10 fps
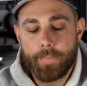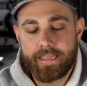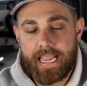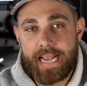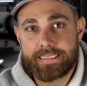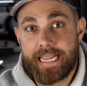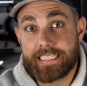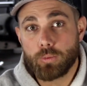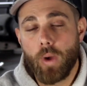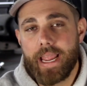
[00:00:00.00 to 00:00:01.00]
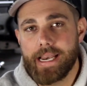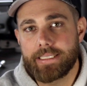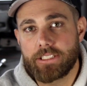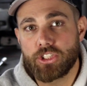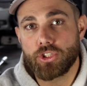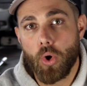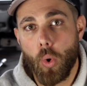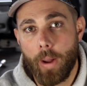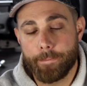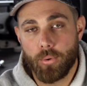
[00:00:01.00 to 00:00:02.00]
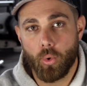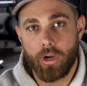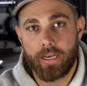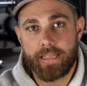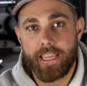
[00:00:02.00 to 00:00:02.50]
but guys, that's why it is so important